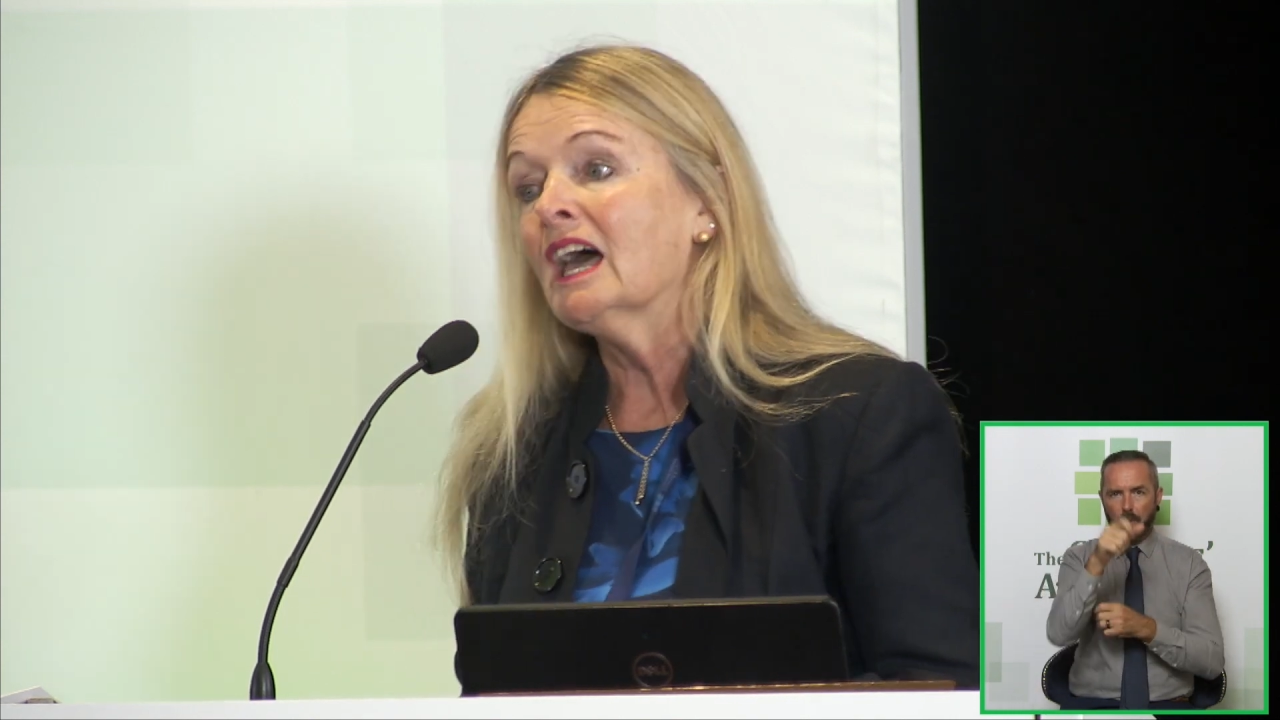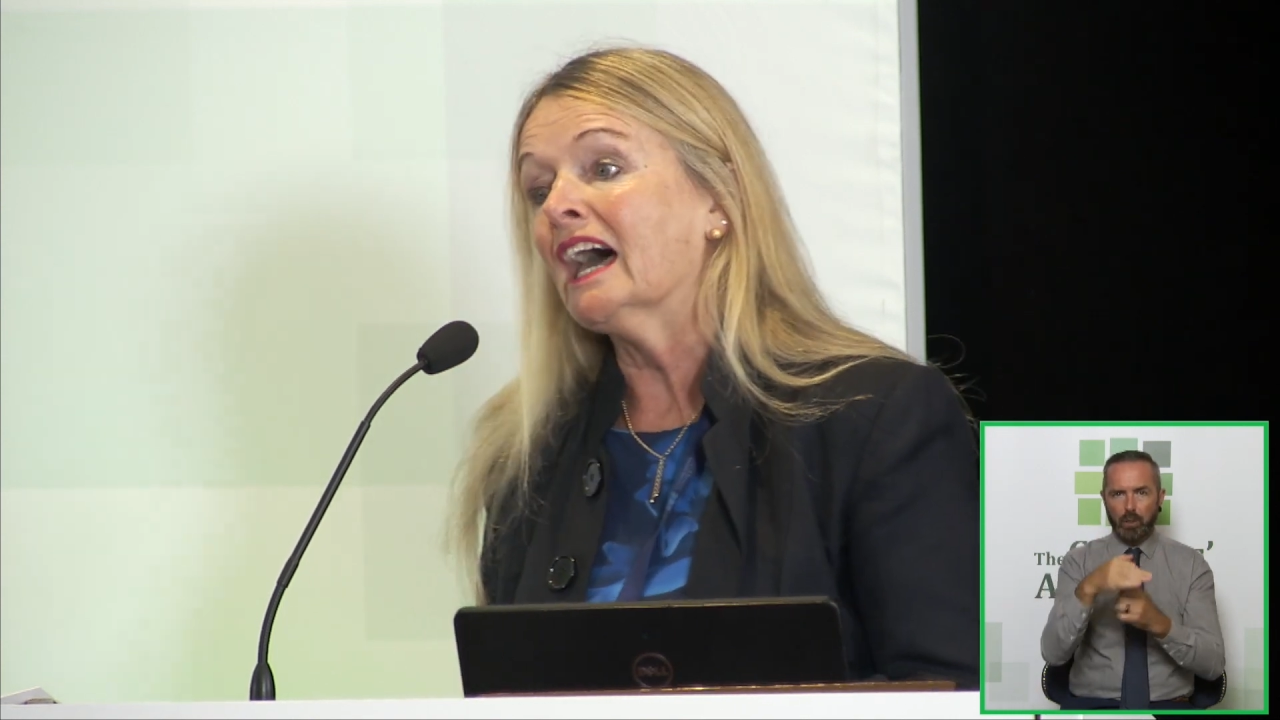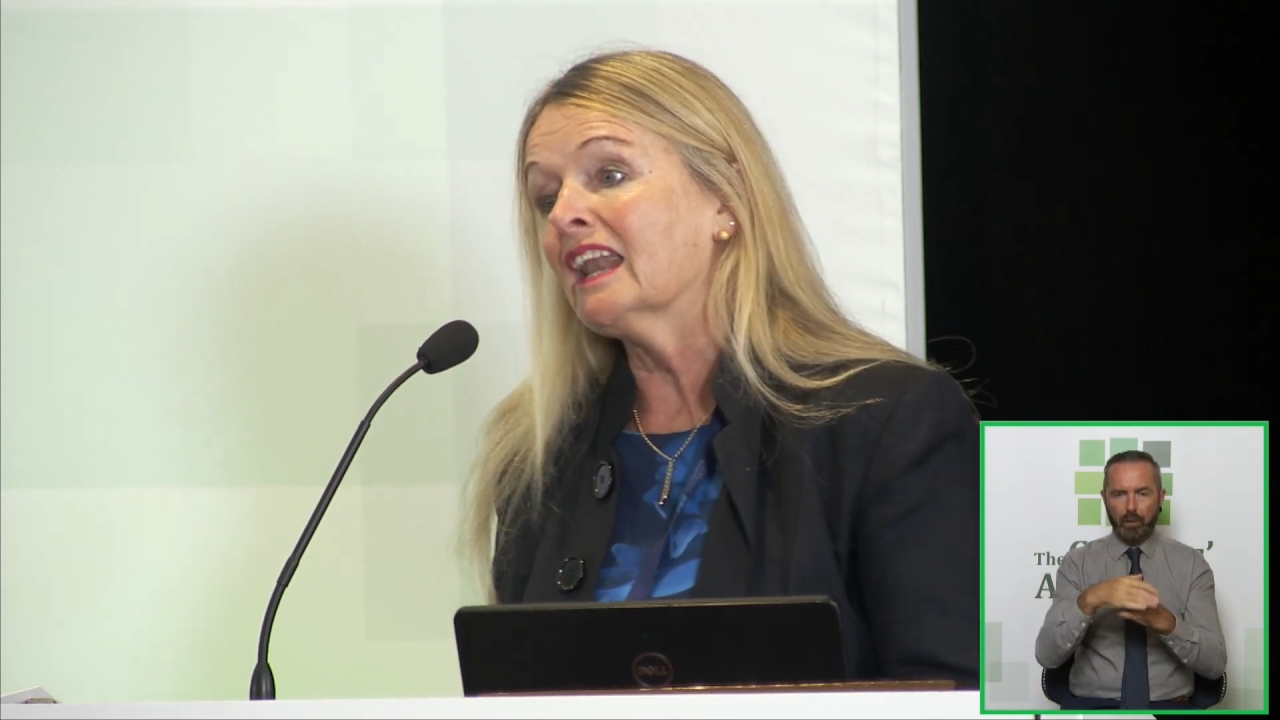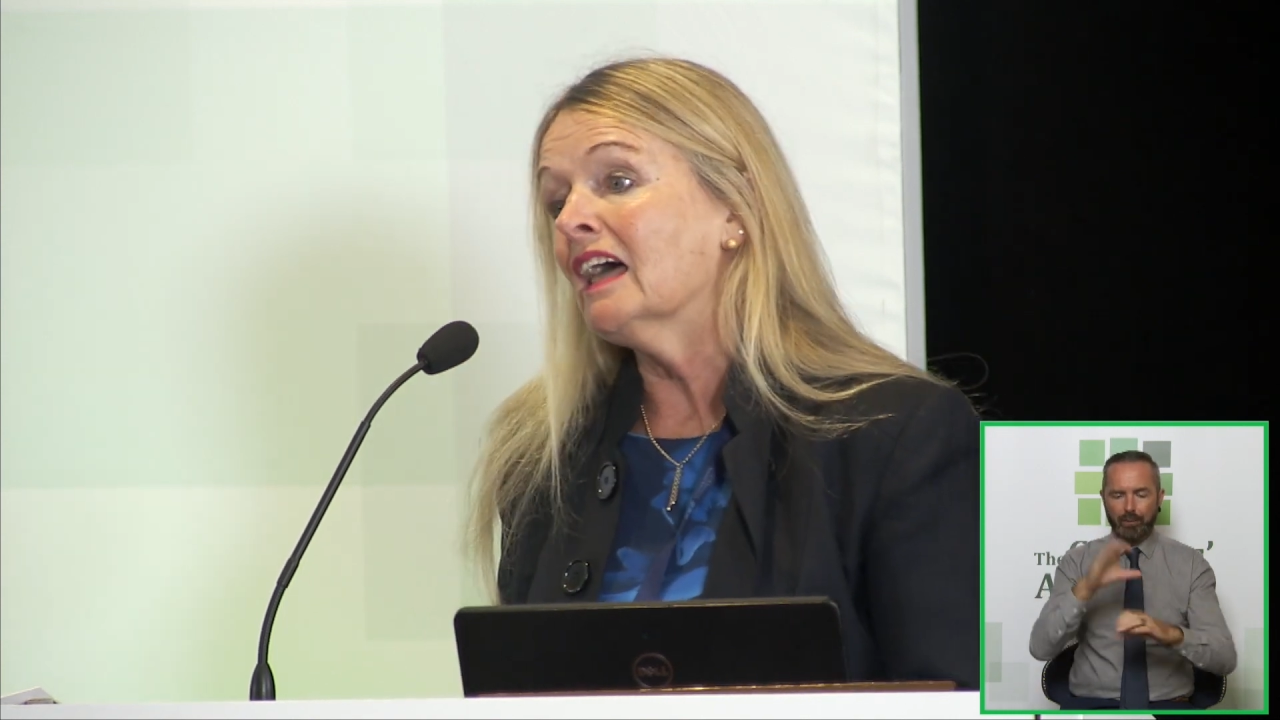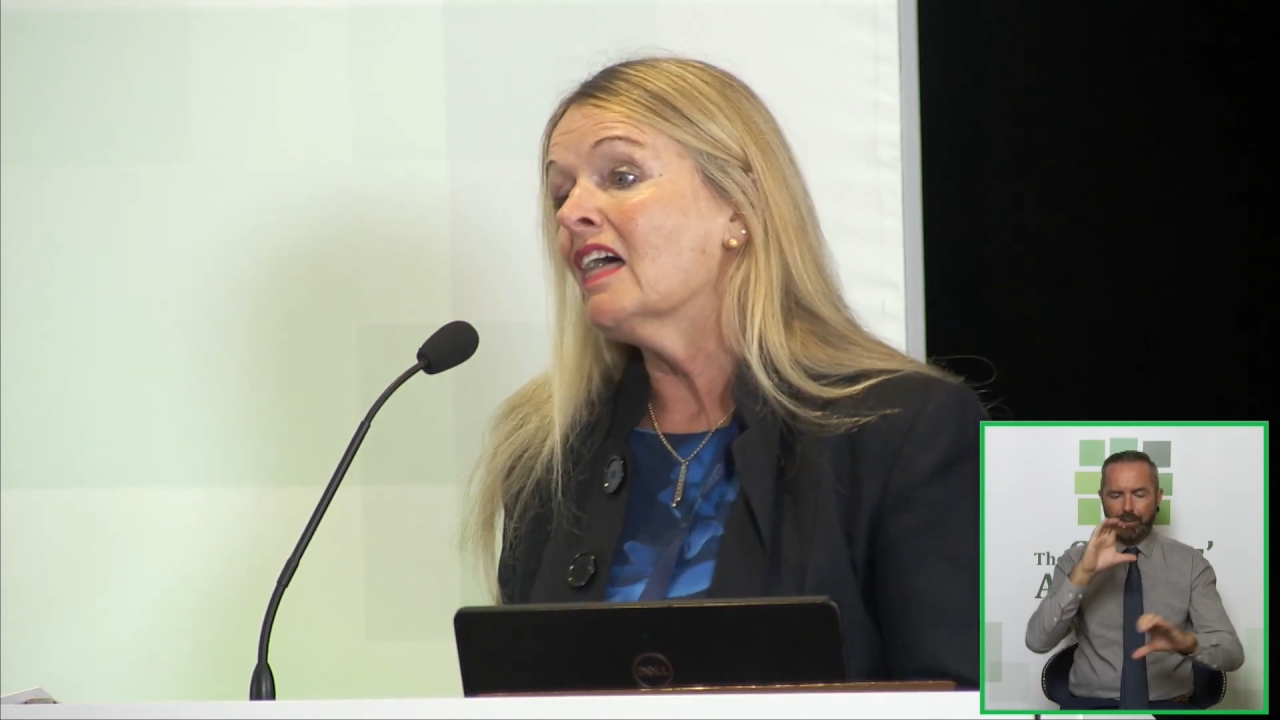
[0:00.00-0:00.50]

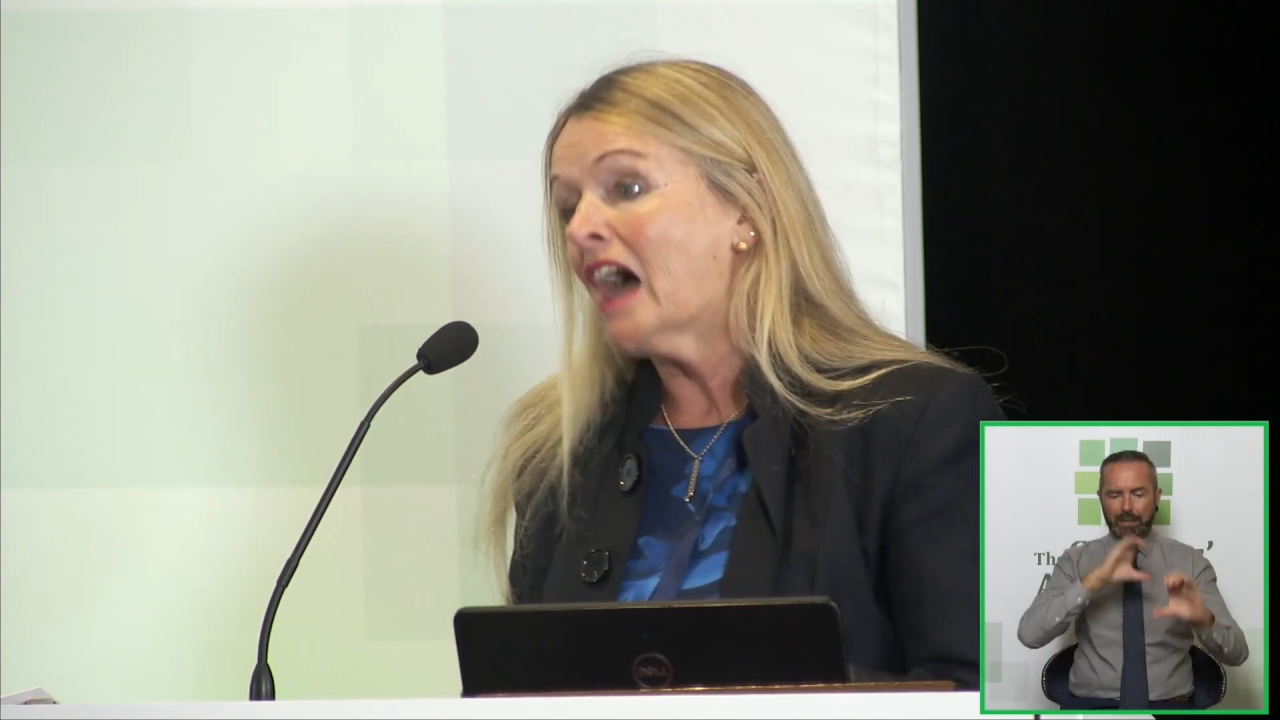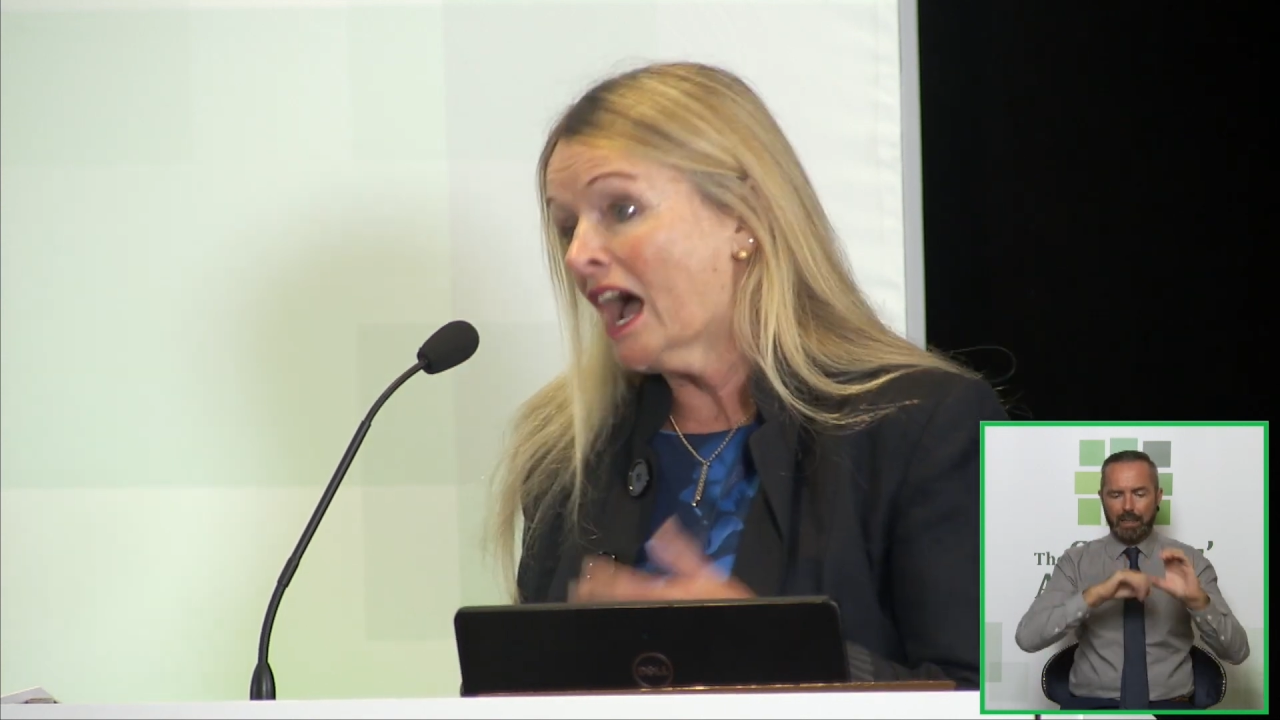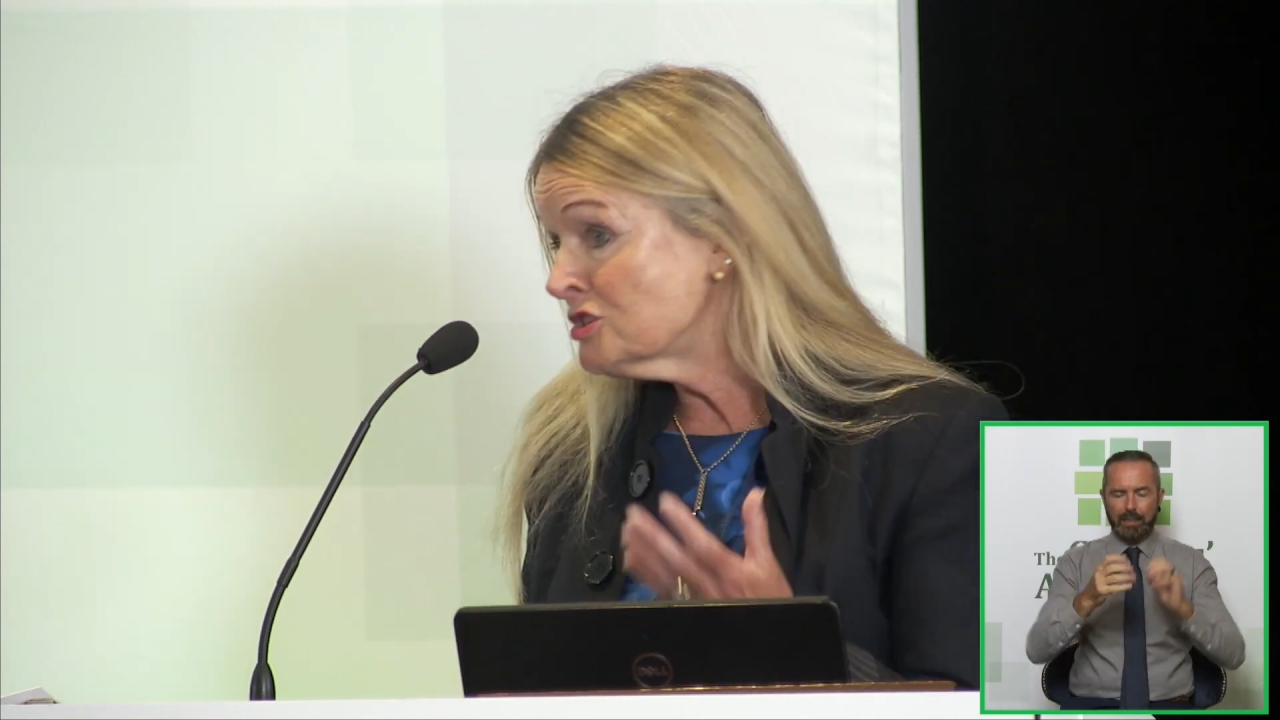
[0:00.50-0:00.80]
And I